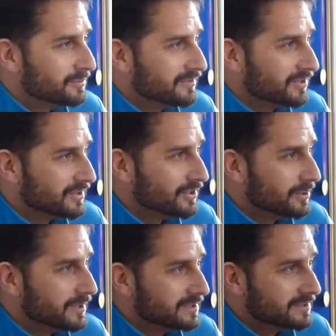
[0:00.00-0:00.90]
We've got
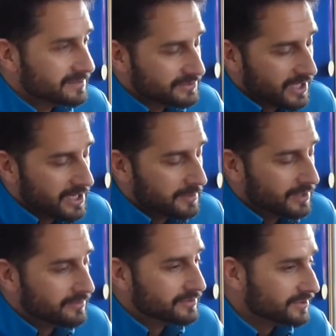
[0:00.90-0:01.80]
Lewis, Jamie
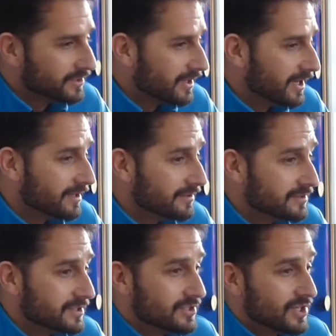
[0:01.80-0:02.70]
Overton, Craig
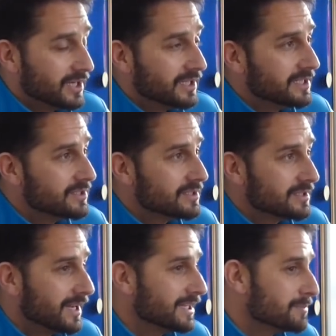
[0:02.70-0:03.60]
Overton, Jack
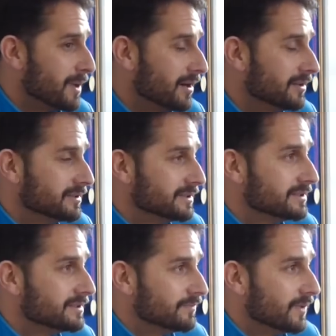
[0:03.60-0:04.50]
Leach, Alex Barrow.
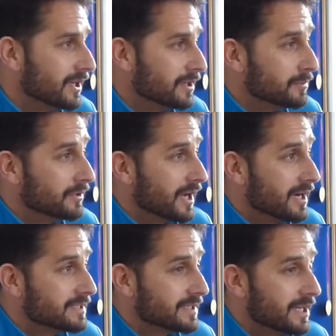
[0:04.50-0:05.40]
There's a number of
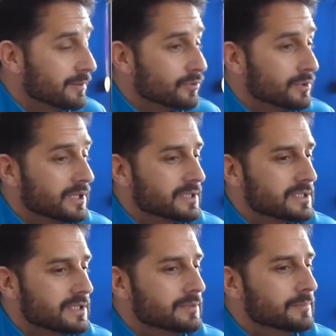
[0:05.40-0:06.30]
guys that came through at that
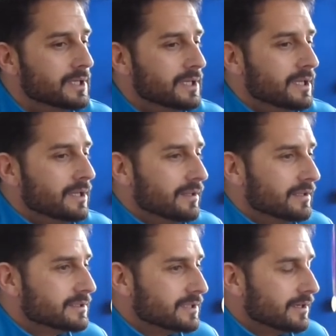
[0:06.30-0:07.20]
time
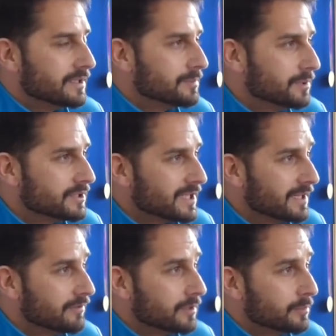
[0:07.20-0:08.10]
that are starting to put
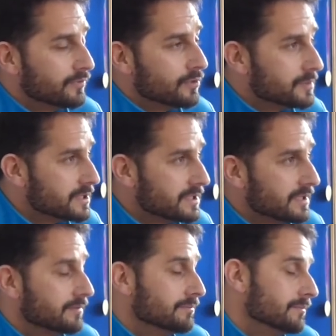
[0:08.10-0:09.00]
significant performances
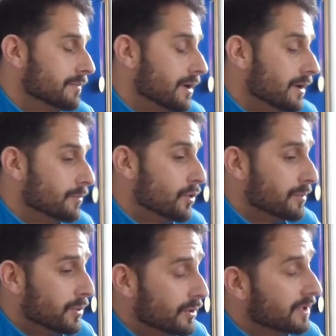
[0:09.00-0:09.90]
in, more
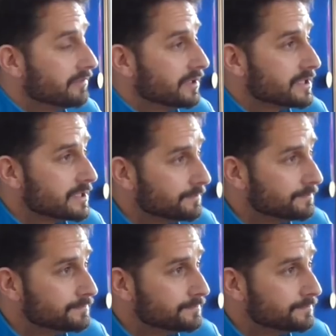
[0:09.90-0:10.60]
importantly for us.